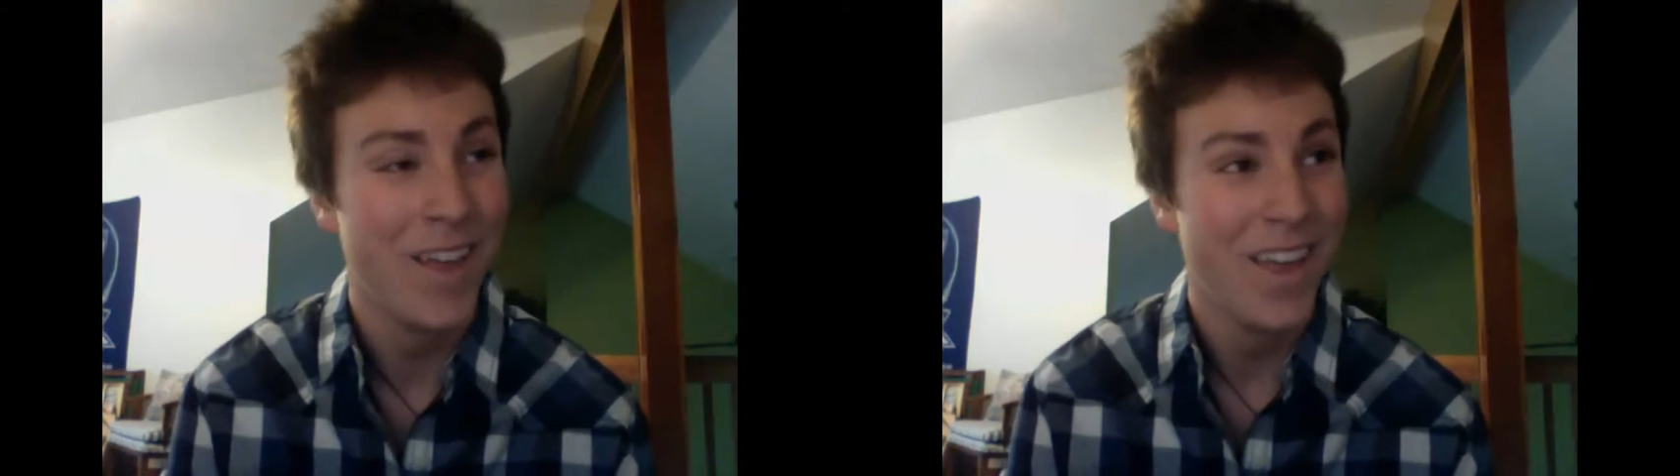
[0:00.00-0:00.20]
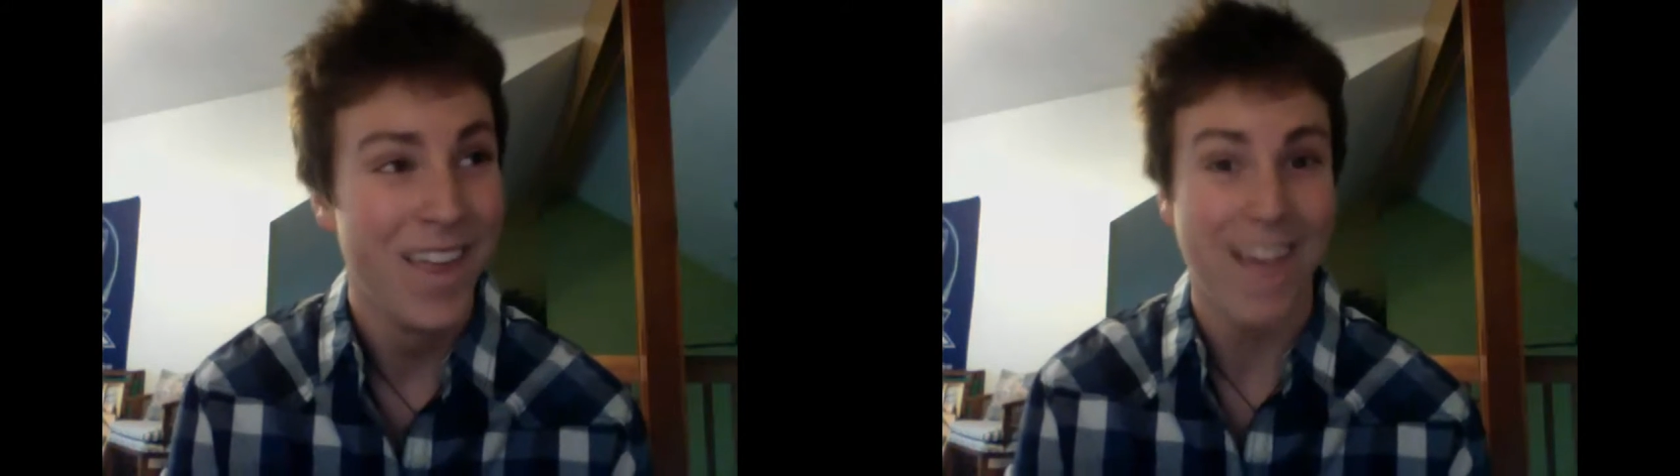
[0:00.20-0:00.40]

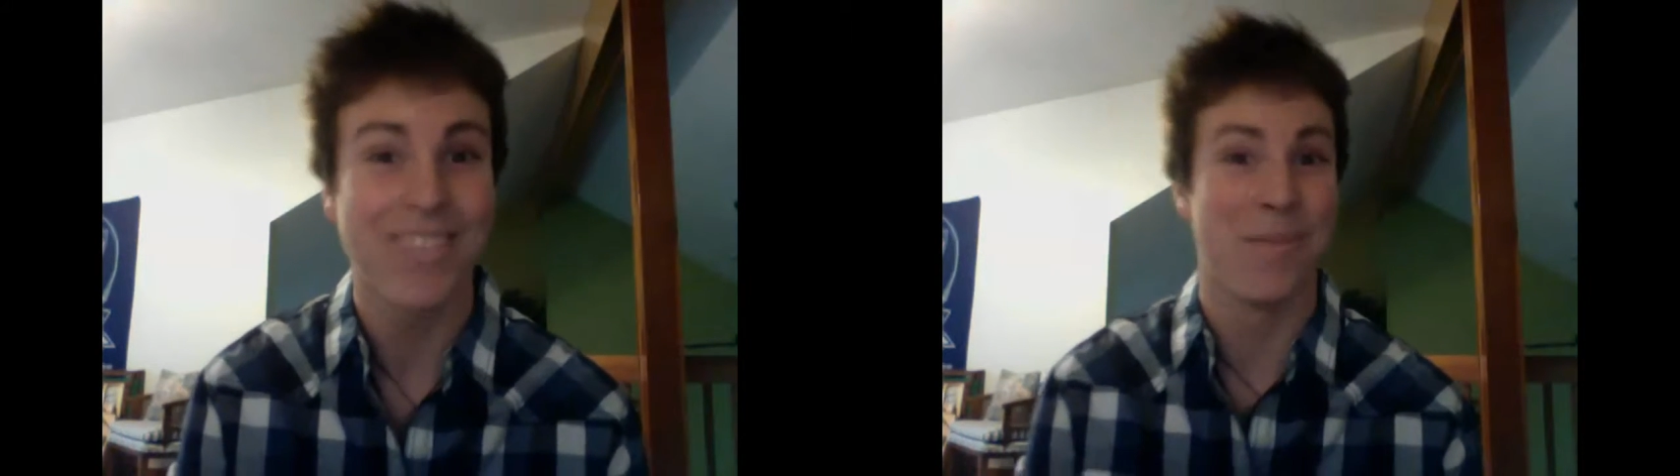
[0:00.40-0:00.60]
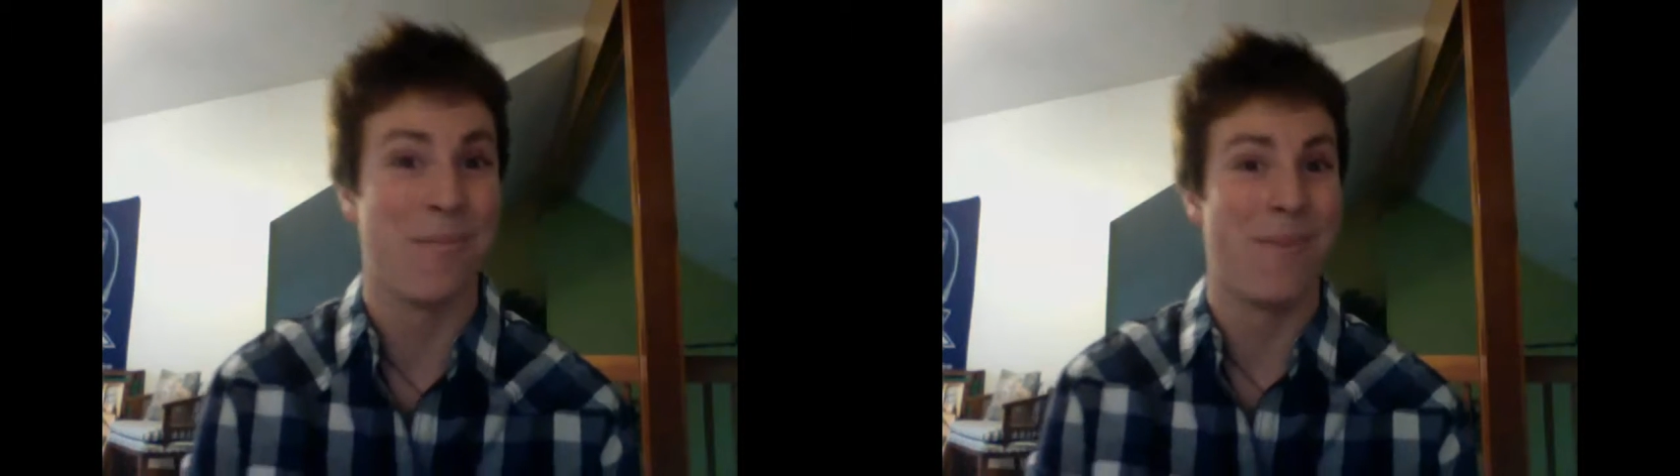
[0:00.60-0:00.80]
That's
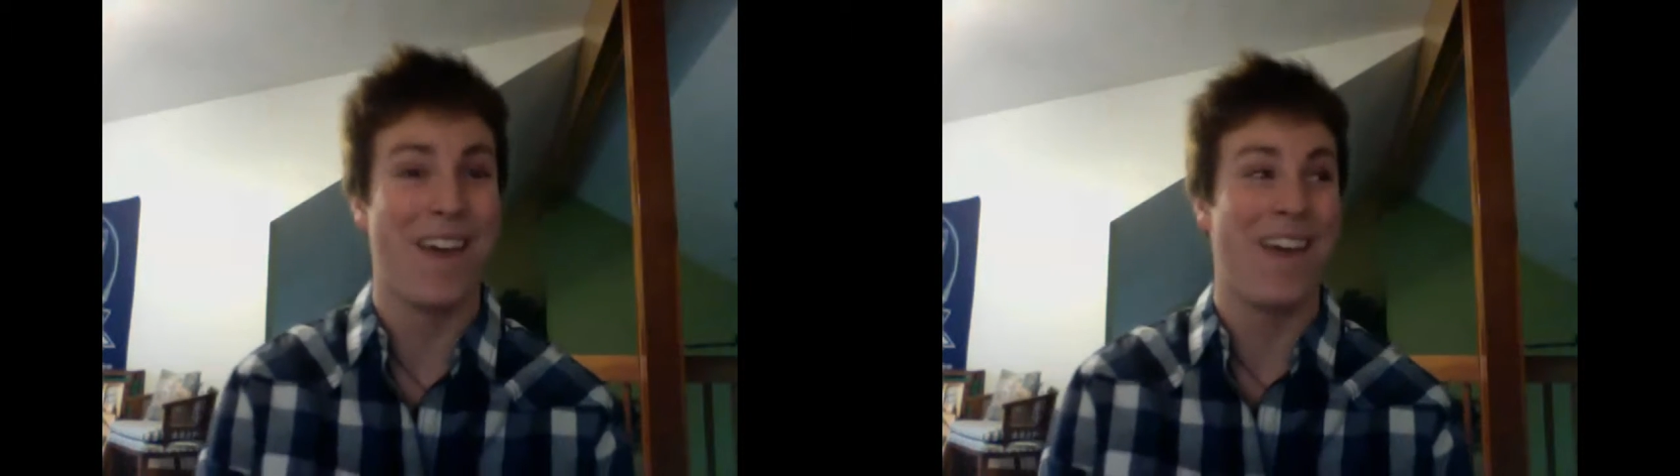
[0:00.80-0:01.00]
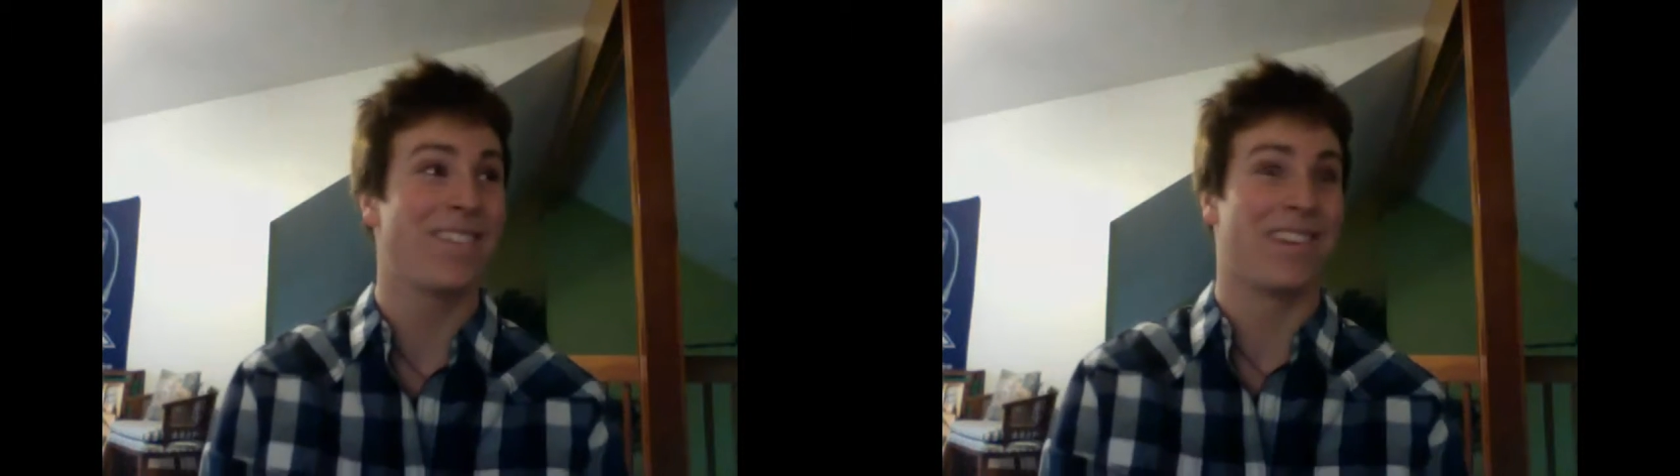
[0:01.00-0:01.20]

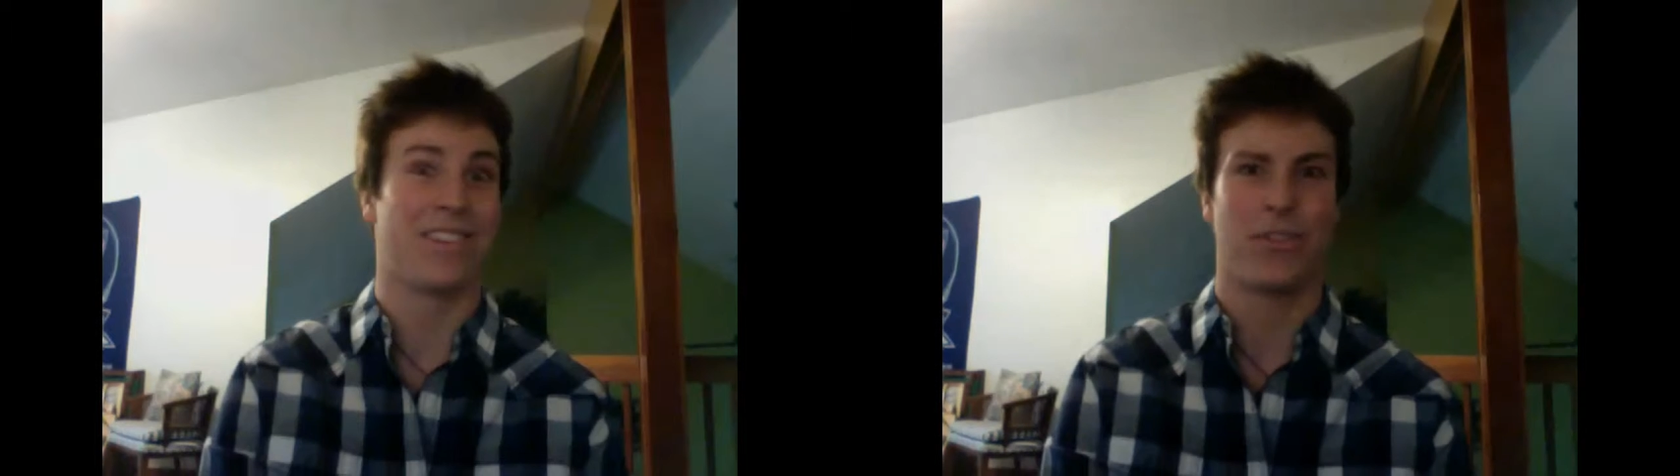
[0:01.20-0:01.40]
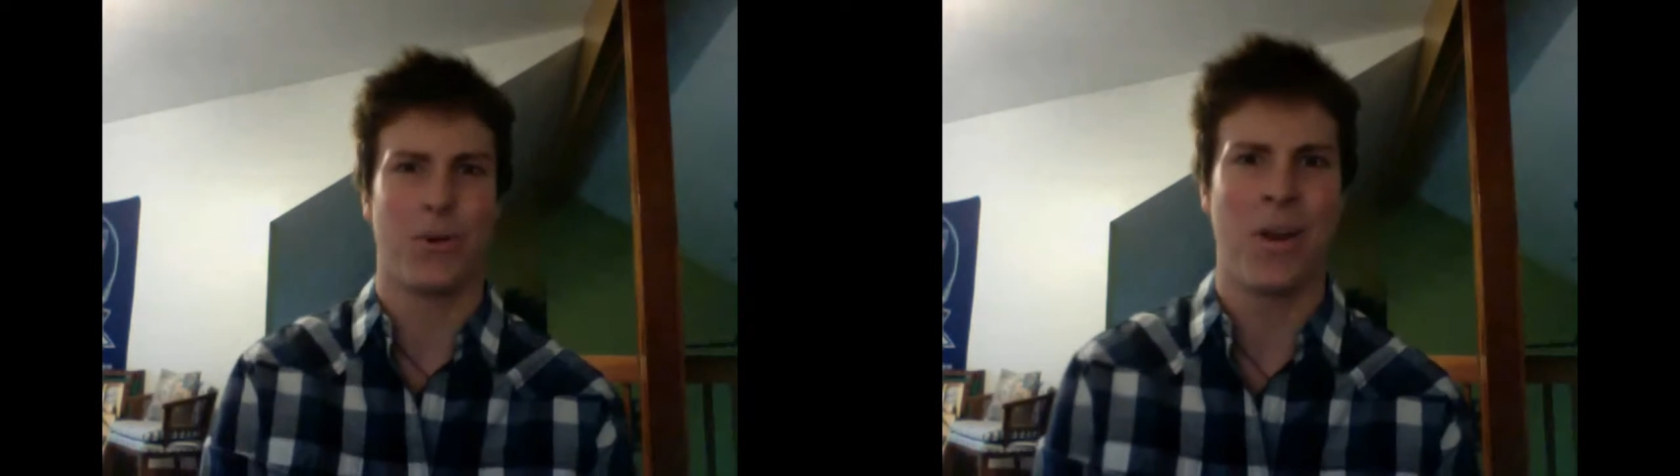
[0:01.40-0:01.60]

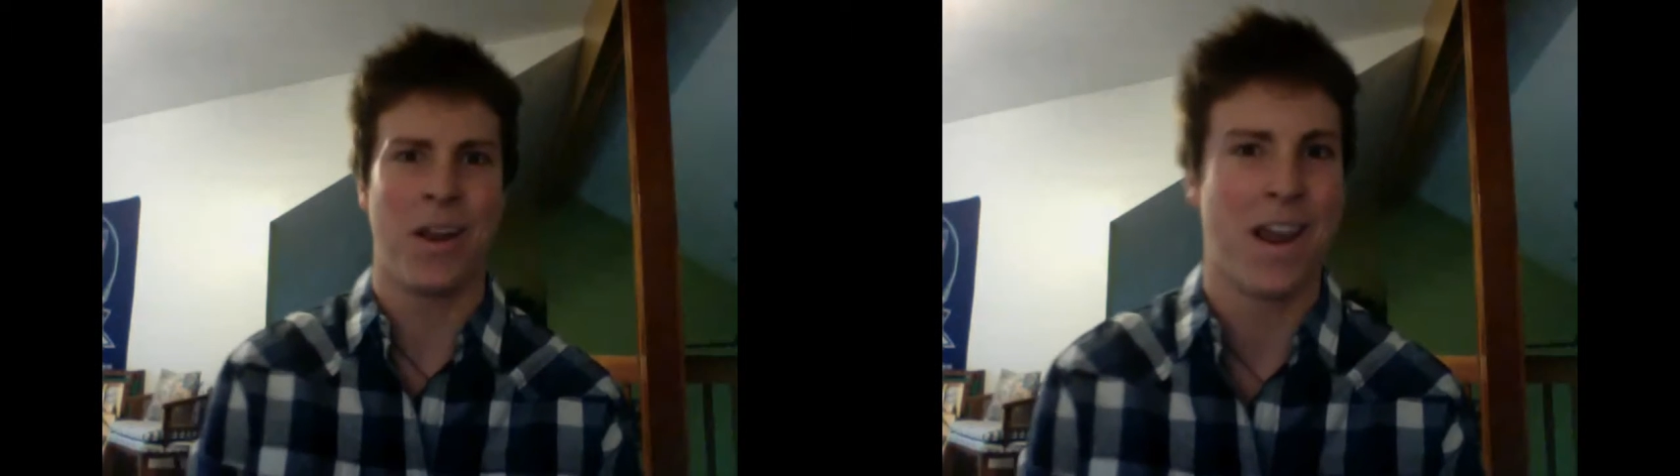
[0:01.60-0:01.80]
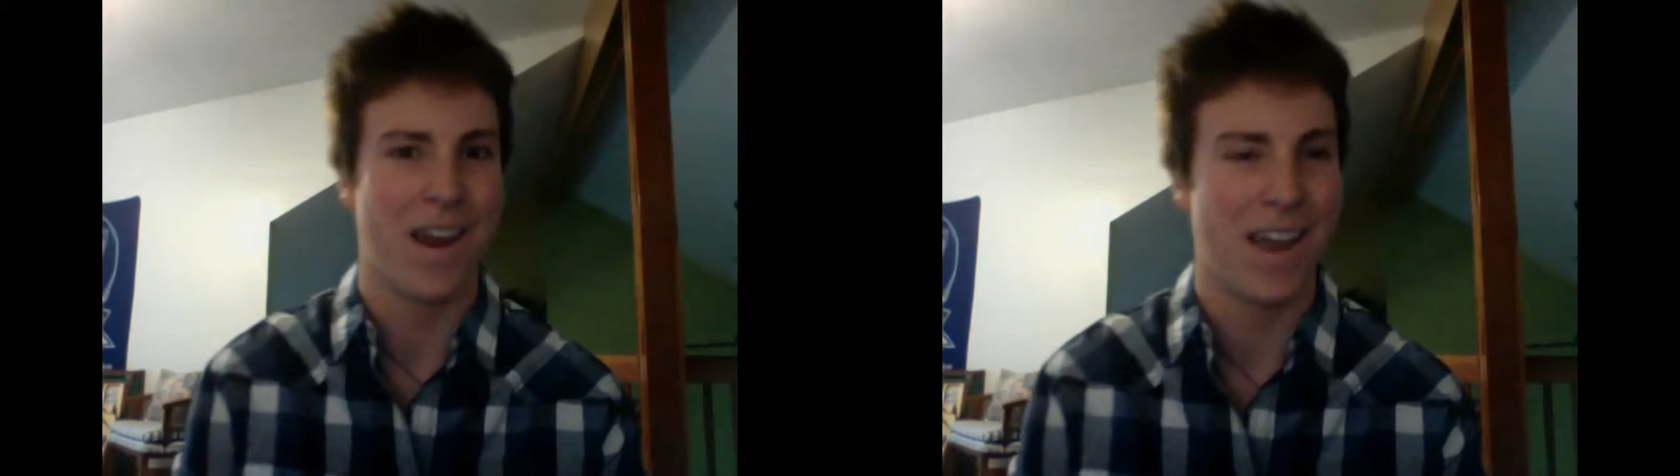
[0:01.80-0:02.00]

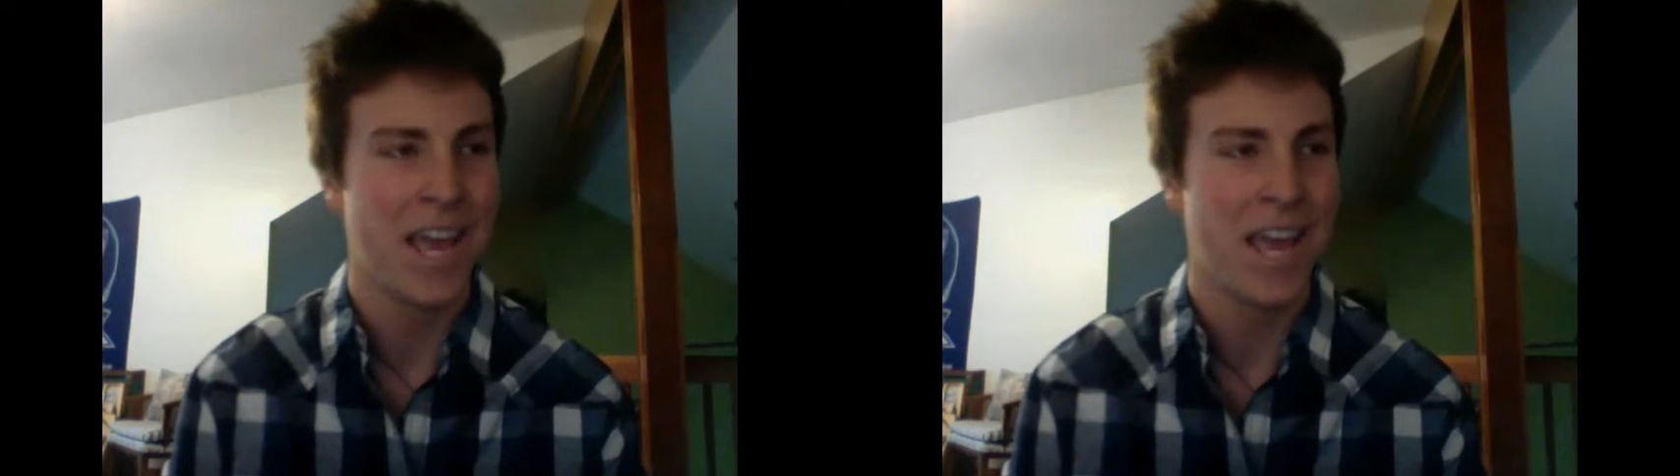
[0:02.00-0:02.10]
extraordinary!